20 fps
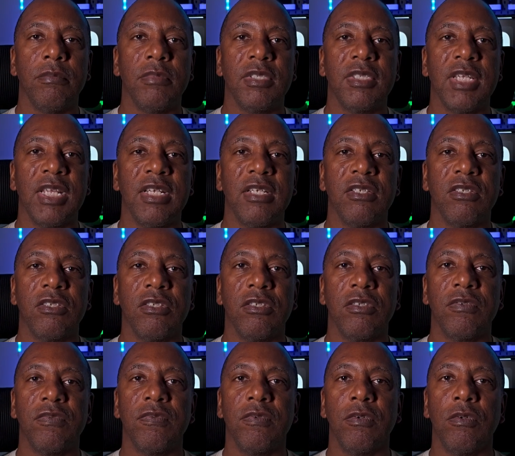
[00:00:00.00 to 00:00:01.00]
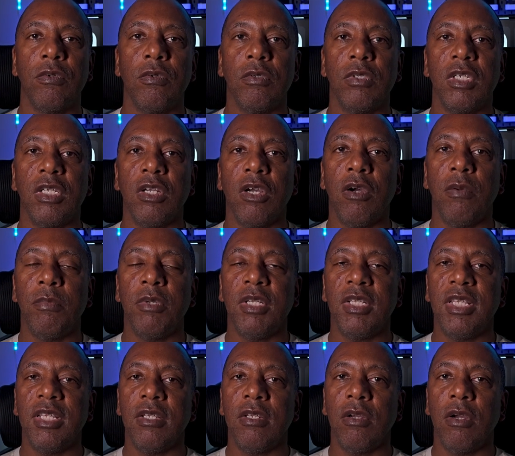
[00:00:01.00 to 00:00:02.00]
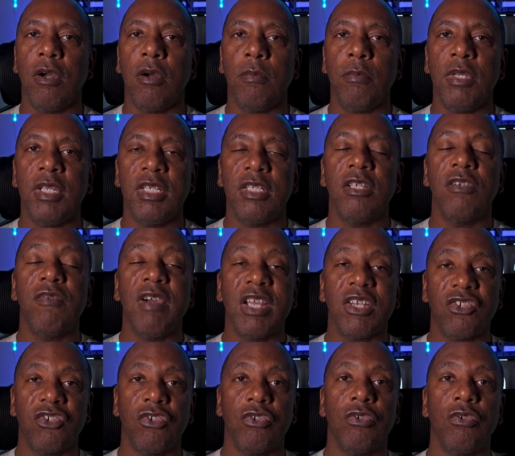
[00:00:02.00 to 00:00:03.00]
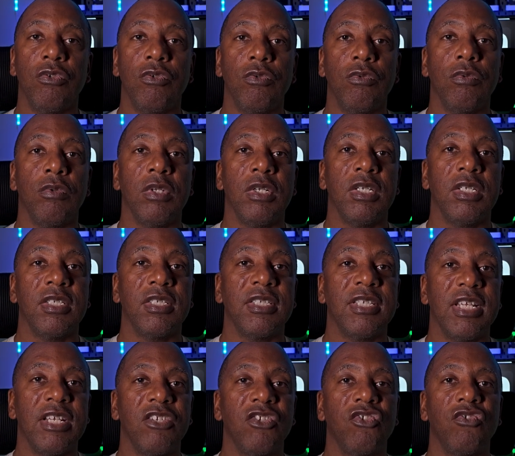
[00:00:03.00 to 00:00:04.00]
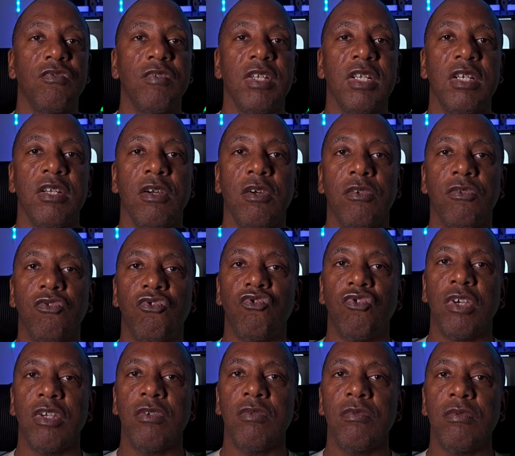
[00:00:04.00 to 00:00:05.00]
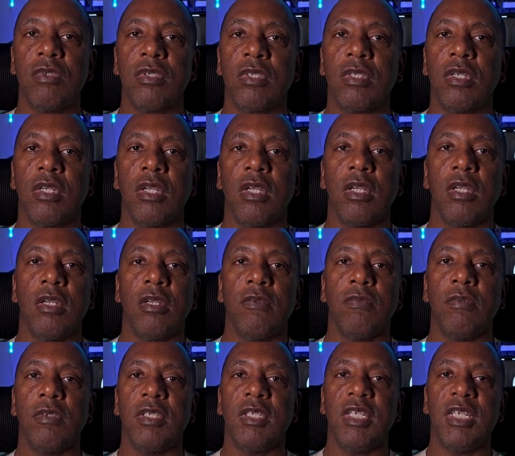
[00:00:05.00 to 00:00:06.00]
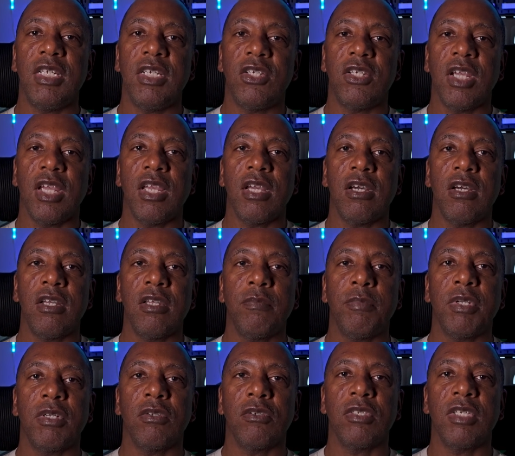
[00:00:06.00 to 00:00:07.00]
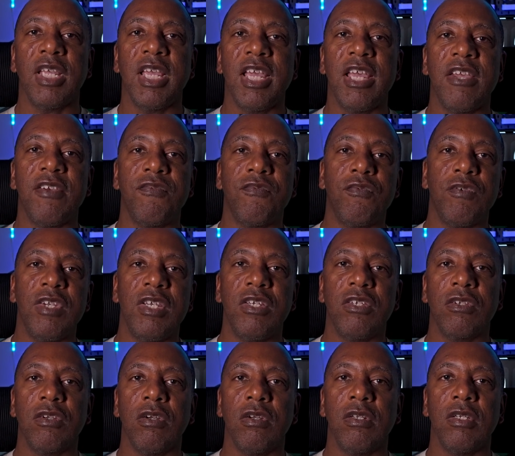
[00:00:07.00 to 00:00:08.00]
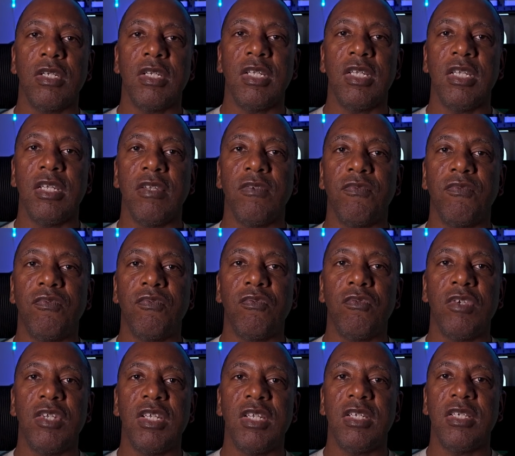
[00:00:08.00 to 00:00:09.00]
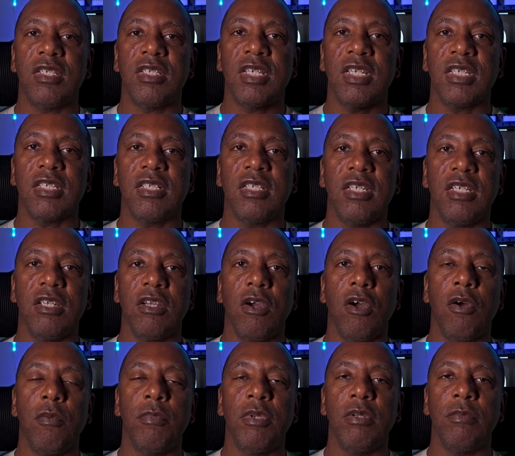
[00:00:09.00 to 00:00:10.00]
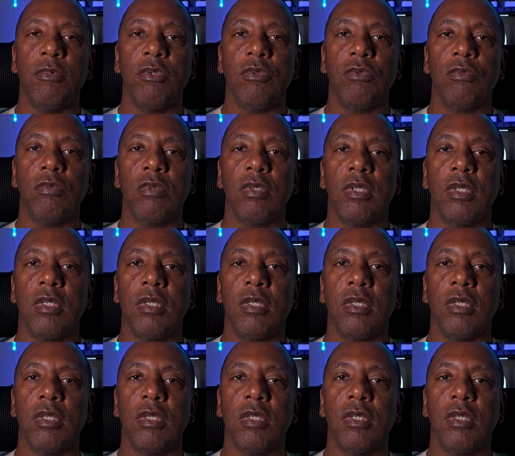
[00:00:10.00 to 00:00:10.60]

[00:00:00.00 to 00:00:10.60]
sensors for the omnidirectional sensoring on drones for DJI, because the Air 3's got the 360 omnidirectional